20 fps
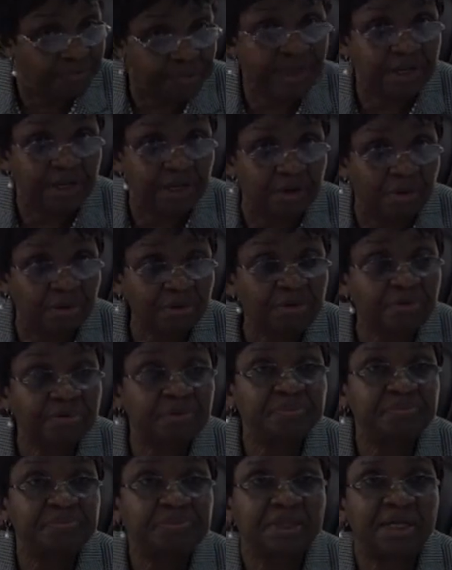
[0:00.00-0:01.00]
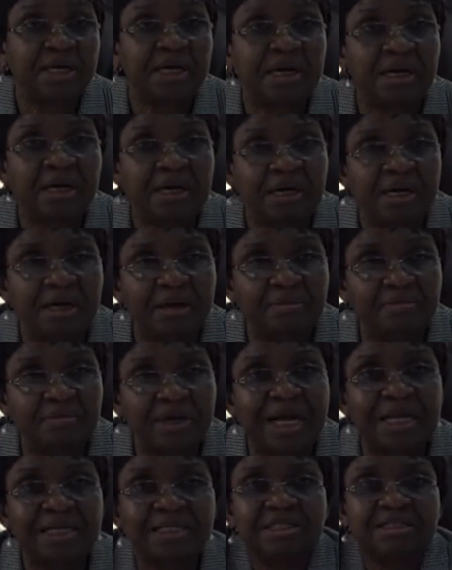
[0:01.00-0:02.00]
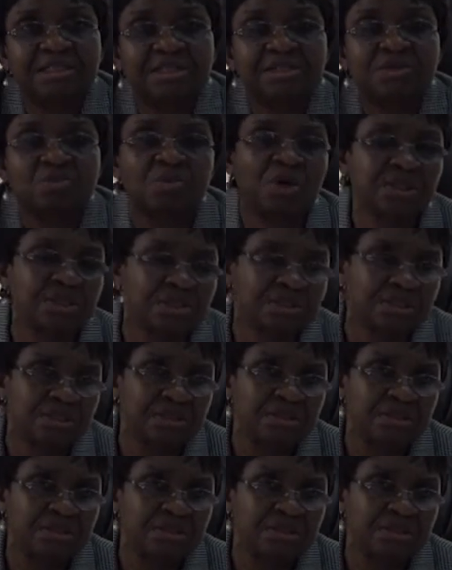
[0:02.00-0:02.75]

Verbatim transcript: failure. Uh, and this is what